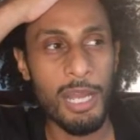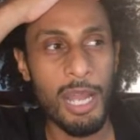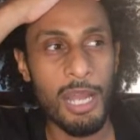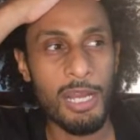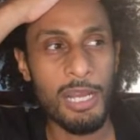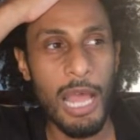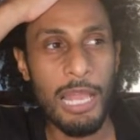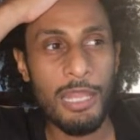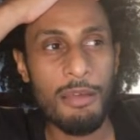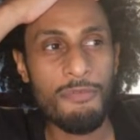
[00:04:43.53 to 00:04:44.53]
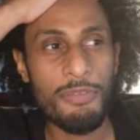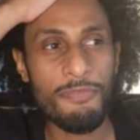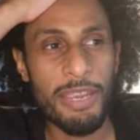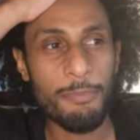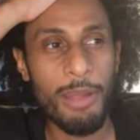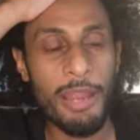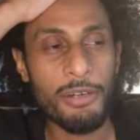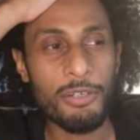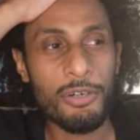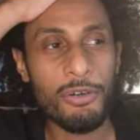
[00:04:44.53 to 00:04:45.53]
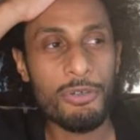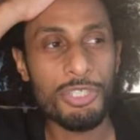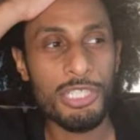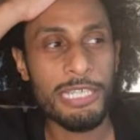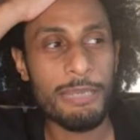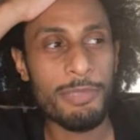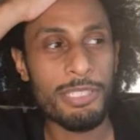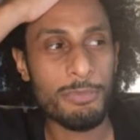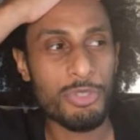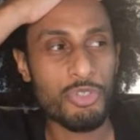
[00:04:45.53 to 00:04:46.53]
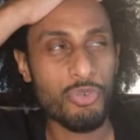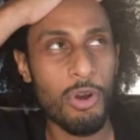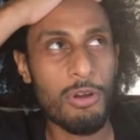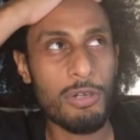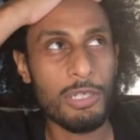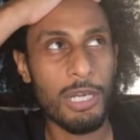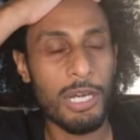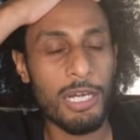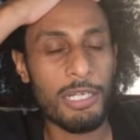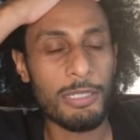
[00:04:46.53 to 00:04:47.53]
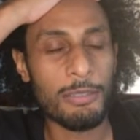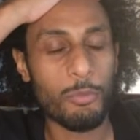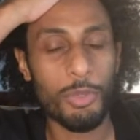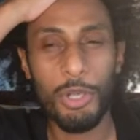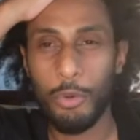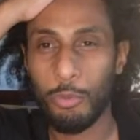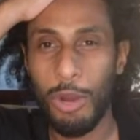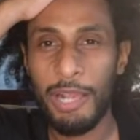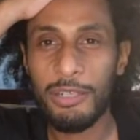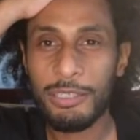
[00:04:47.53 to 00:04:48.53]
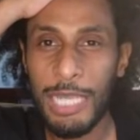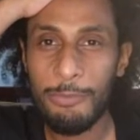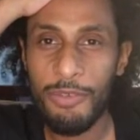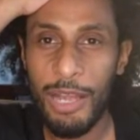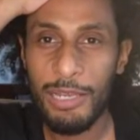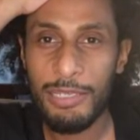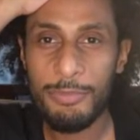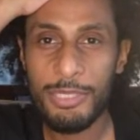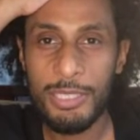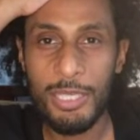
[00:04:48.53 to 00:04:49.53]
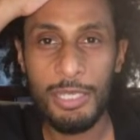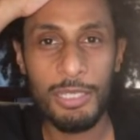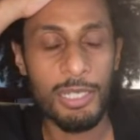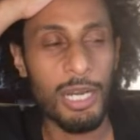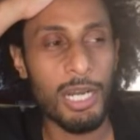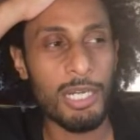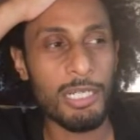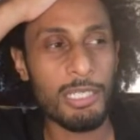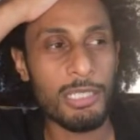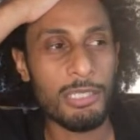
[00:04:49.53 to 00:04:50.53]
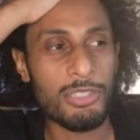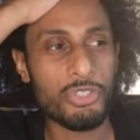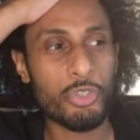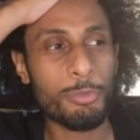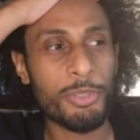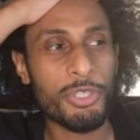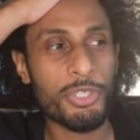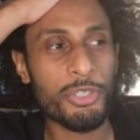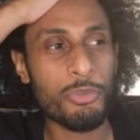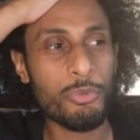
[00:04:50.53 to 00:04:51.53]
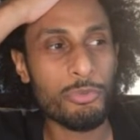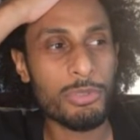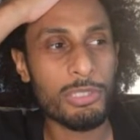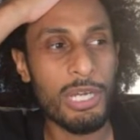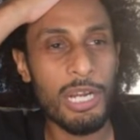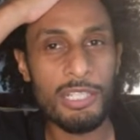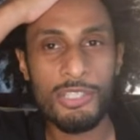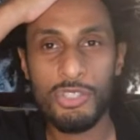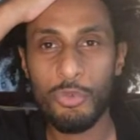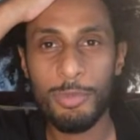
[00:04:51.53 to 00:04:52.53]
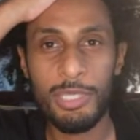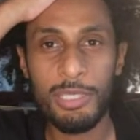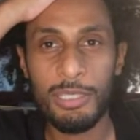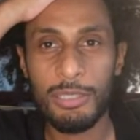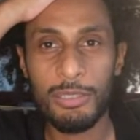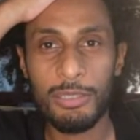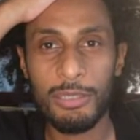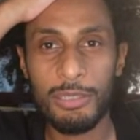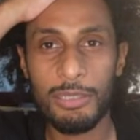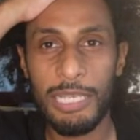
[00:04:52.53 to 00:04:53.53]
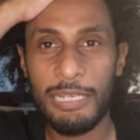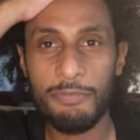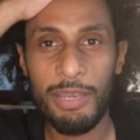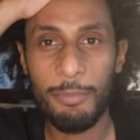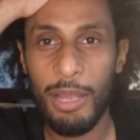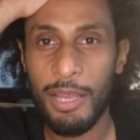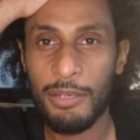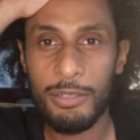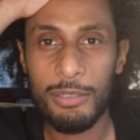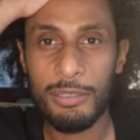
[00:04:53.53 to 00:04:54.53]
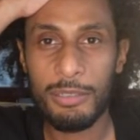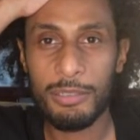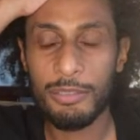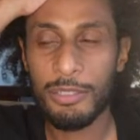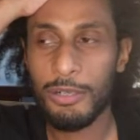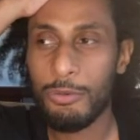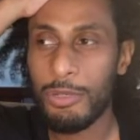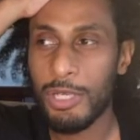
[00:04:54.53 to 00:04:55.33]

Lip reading: I love the vampire girl. She gave me some strong Winona Ryder type vibes. Super cute, unassuming lady vampire, you know.